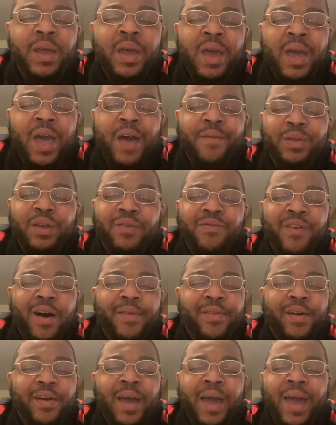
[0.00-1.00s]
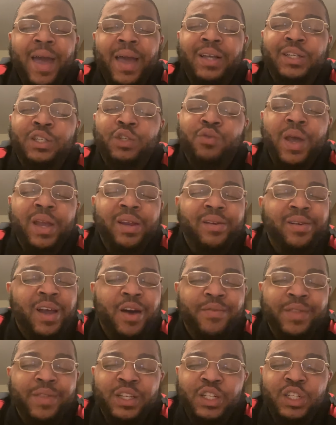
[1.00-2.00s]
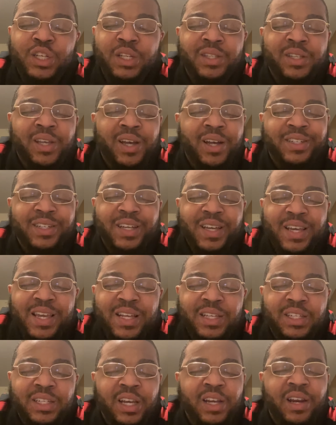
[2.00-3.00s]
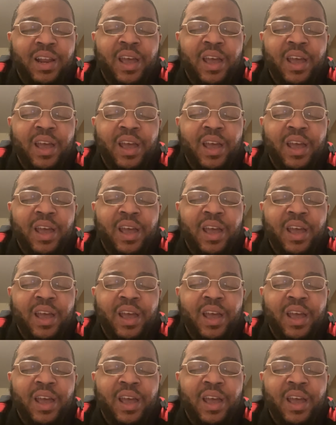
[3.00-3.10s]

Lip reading: Heavenly Father, I ask right now that you touch each and